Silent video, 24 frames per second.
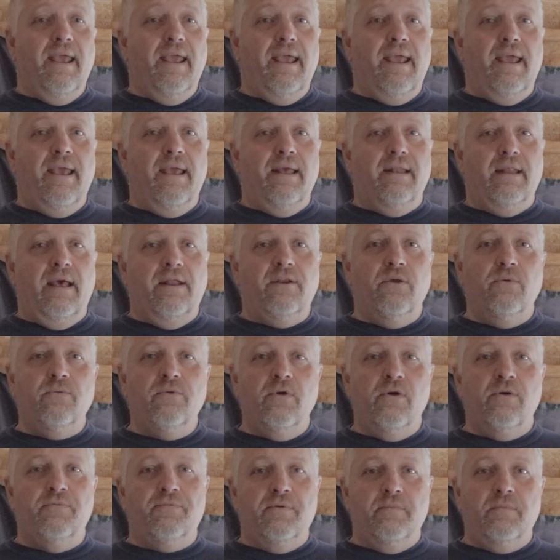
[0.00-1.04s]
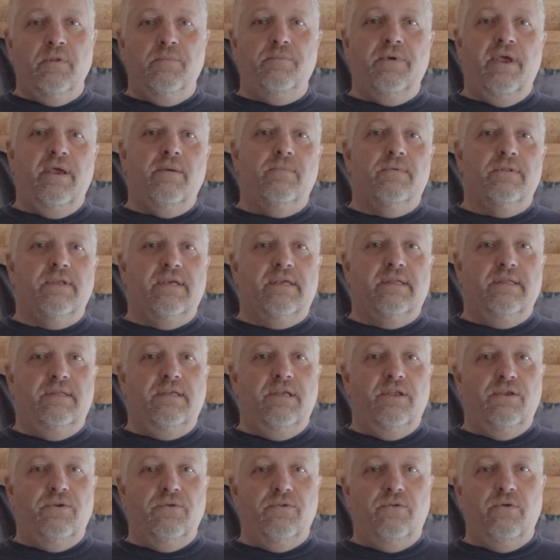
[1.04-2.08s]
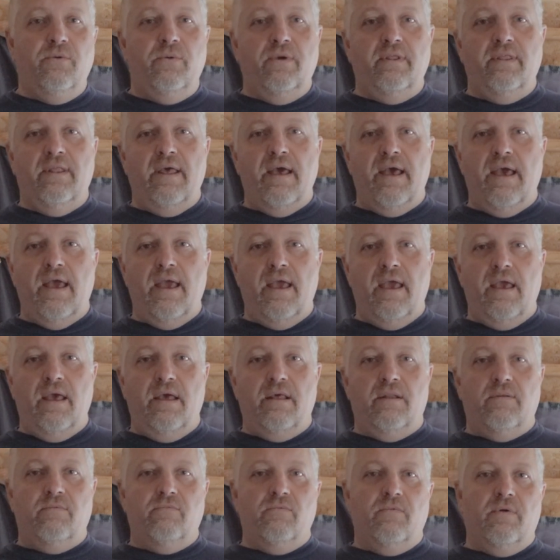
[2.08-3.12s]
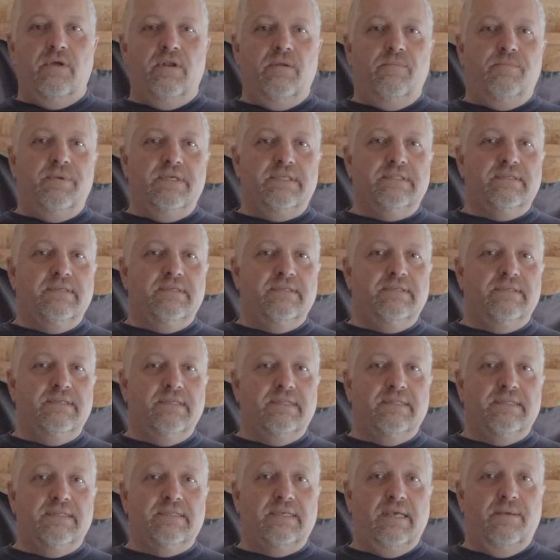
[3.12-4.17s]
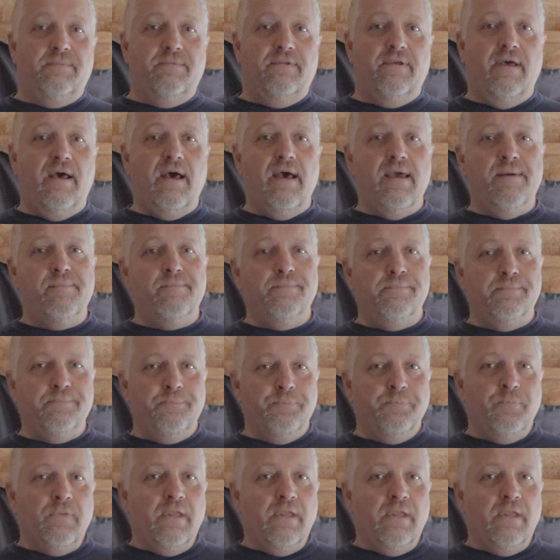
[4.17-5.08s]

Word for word: And I don't know if I'm going to be able to continue doing that and run a business at the same time.